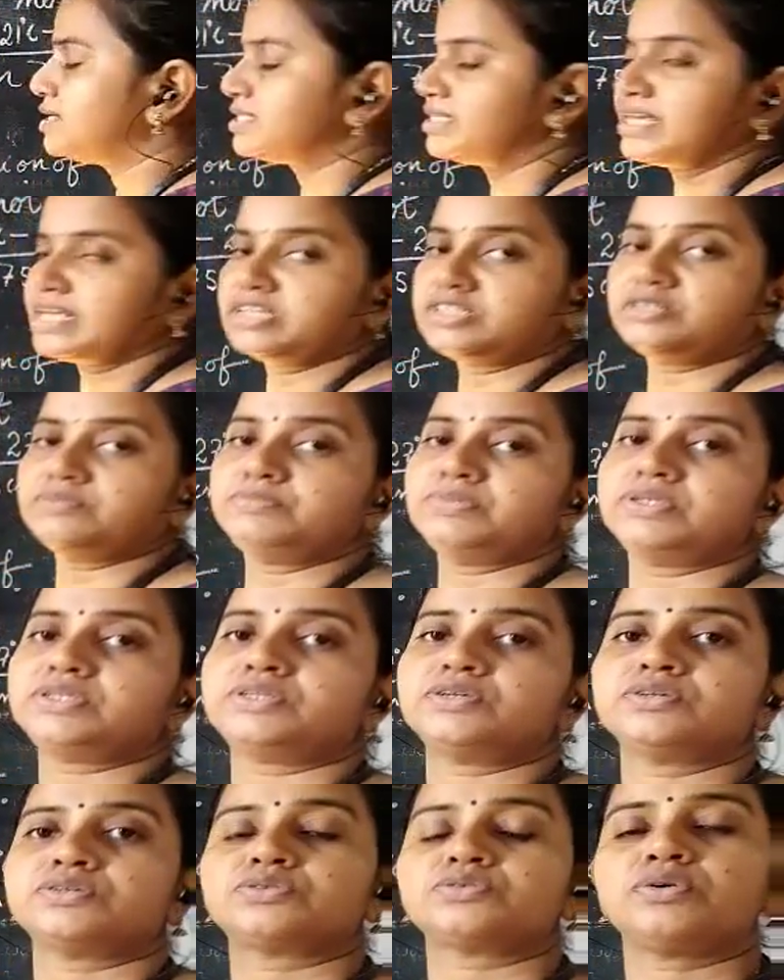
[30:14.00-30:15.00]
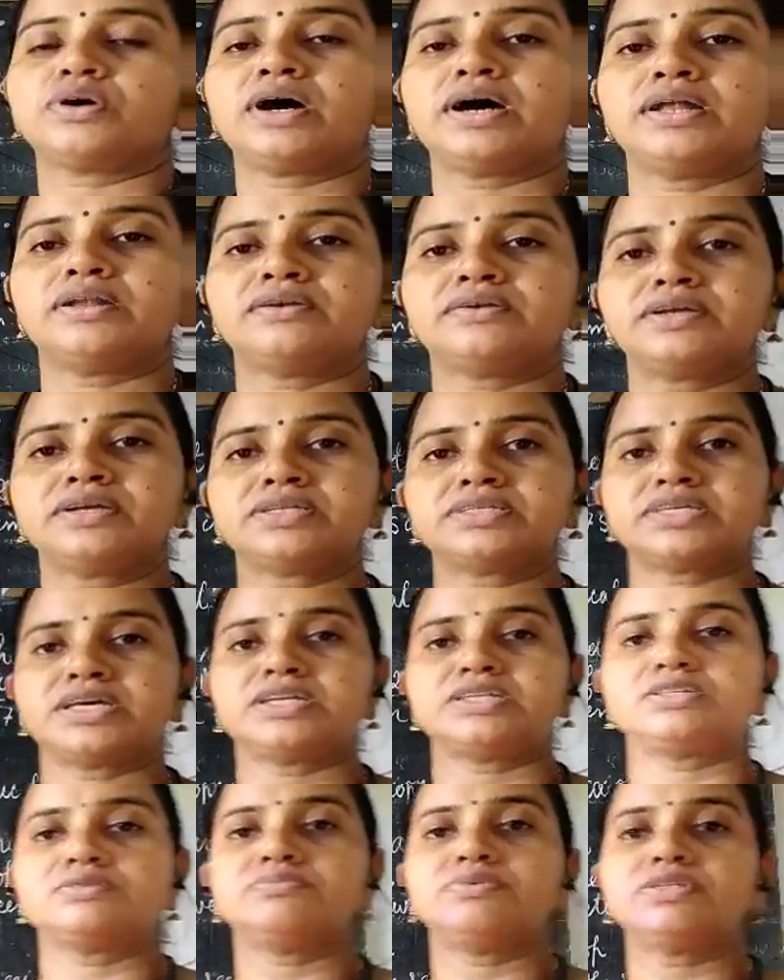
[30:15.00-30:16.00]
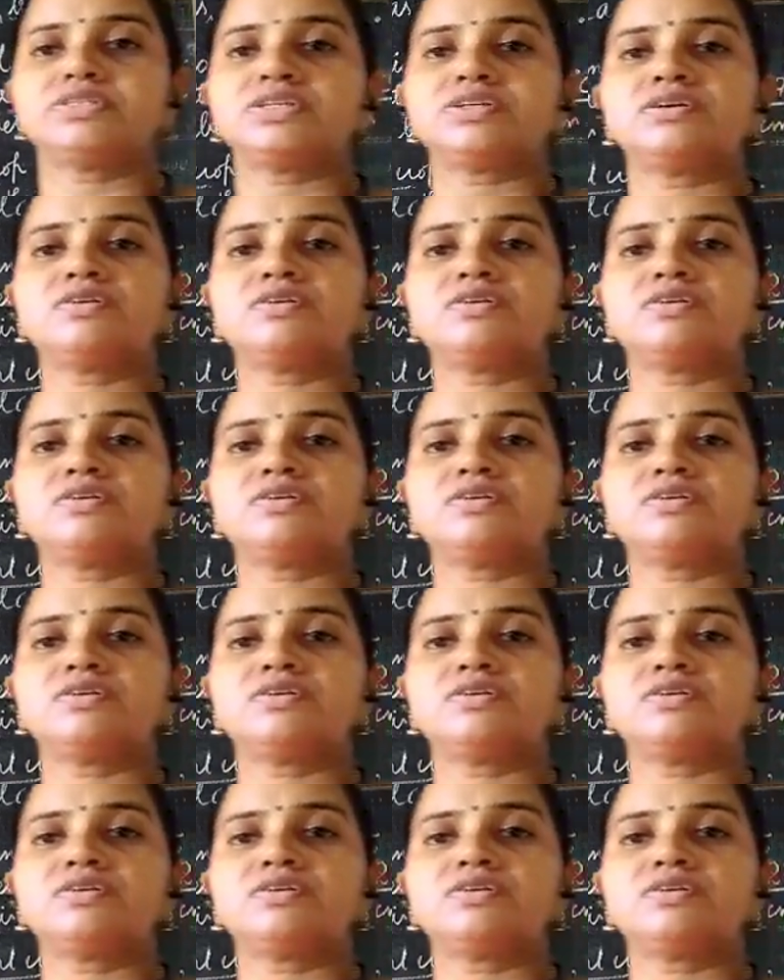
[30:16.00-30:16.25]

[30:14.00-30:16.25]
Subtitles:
centimeters. So 100 centimeter